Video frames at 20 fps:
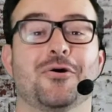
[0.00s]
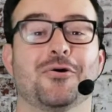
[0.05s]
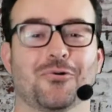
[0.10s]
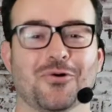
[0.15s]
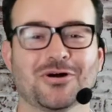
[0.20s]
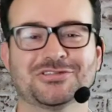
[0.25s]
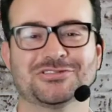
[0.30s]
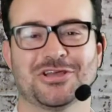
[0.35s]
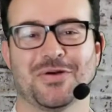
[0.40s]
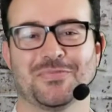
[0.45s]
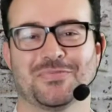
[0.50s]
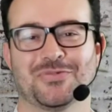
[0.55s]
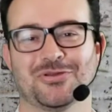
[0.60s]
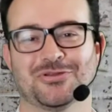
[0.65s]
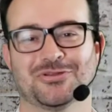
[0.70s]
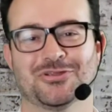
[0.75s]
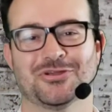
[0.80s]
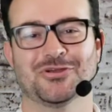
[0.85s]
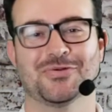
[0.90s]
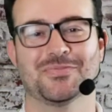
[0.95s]
What's up
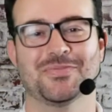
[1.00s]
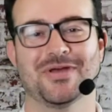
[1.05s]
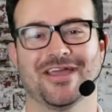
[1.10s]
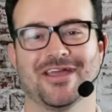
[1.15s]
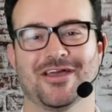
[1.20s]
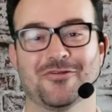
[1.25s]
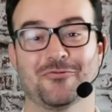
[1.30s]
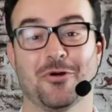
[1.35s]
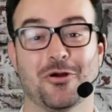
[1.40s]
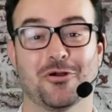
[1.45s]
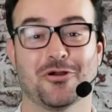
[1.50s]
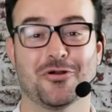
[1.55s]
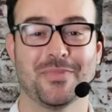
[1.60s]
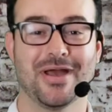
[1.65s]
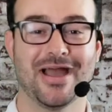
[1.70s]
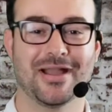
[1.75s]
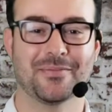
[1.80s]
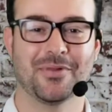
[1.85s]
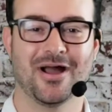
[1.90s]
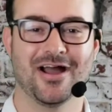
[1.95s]
YouTube, and welcome
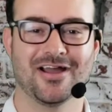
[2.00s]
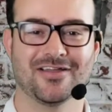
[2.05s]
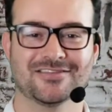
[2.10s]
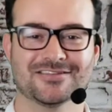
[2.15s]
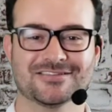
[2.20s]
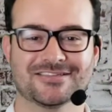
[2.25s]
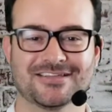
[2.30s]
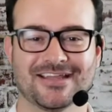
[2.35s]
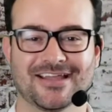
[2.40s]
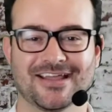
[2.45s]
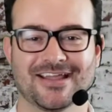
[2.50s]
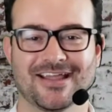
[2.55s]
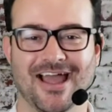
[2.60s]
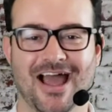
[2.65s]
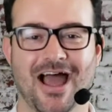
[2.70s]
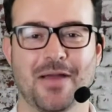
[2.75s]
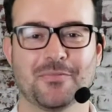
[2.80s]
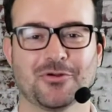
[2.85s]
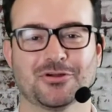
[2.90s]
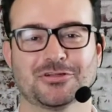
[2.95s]
back Behind the Stick.
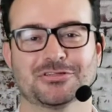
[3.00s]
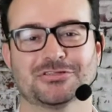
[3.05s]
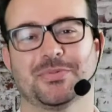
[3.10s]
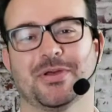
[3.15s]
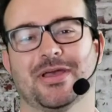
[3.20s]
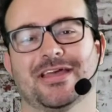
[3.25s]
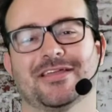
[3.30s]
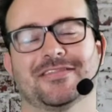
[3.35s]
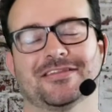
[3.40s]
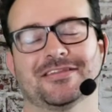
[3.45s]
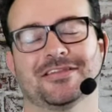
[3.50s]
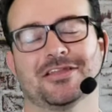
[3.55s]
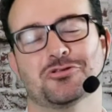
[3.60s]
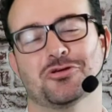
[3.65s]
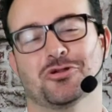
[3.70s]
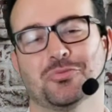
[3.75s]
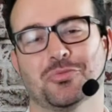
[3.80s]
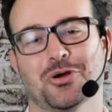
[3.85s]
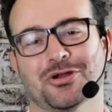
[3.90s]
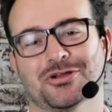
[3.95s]
I'm Chris Payne, the
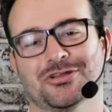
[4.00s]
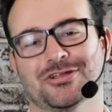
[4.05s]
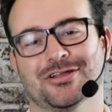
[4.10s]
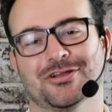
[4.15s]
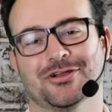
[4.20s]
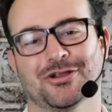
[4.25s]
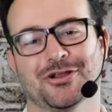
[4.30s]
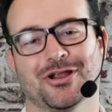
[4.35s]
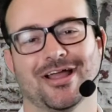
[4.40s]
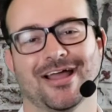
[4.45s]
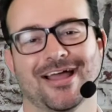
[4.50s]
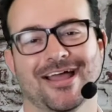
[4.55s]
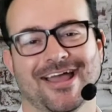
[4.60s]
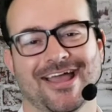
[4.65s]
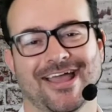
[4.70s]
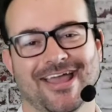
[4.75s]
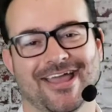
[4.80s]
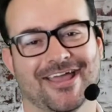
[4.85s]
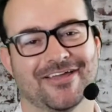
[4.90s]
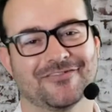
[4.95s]
Digital Bartender,
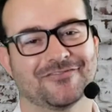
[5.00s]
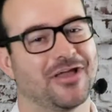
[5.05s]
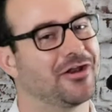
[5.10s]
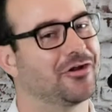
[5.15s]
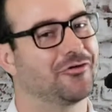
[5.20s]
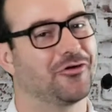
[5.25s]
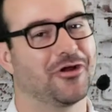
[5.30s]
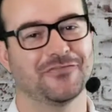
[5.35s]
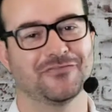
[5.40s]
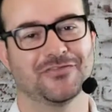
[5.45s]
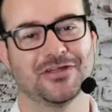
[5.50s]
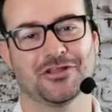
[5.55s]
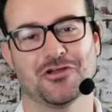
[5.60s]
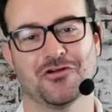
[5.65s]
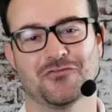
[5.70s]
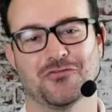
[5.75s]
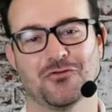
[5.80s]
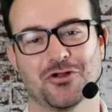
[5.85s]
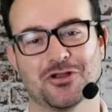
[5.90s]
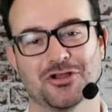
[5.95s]
and I've got a great
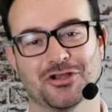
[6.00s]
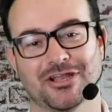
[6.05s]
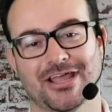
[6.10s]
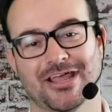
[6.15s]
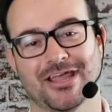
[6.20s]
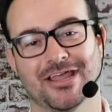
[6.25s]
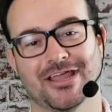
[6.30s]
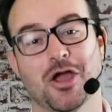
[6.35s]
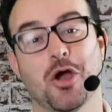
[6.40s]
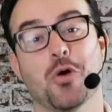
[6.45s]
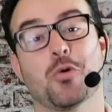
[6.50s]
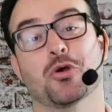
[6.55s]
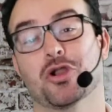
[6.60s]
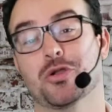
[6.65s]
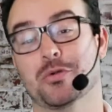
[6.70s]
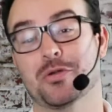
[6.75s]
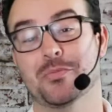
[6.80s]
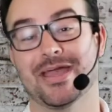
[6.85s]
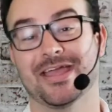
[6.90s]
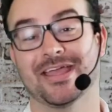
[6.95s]
video for you today. We're going
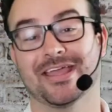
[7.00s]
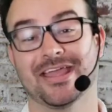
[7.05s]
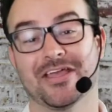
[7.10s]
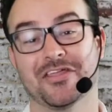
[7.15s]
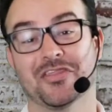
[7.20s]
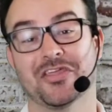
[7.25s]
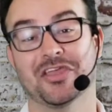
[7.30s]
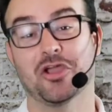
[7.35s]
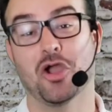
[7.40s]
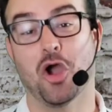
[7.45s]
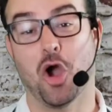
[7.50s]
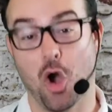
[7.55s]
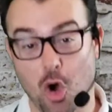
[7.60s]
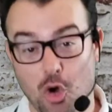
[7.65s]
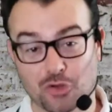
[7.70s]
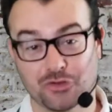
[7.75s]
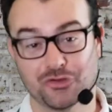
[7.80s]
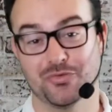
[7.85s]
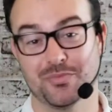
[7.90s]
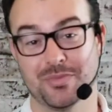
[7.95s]
to be making the
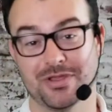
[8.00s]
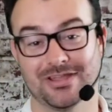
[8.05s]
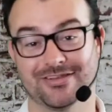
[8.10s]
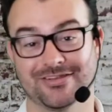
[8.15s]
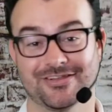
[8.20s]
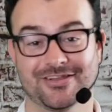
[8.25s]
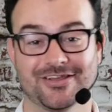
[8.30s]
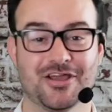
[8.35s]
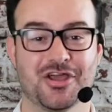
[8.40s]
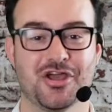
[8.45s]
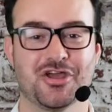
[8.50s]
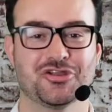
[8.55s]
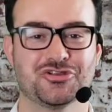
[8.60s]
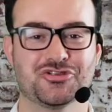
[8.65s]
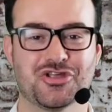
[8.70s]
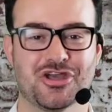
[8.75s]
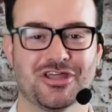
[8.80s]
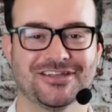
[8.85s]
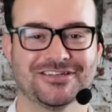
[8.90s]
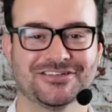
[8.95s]
ultimate
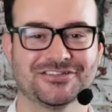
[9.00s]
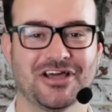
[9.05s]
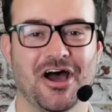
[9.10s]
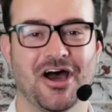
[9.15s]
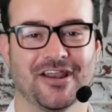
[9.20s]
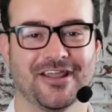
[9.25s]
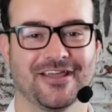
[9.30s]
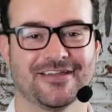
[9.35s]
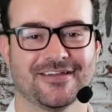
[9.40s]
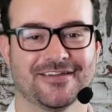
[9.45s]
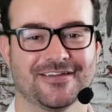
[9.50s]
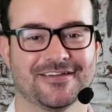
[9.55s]
gin and tonic.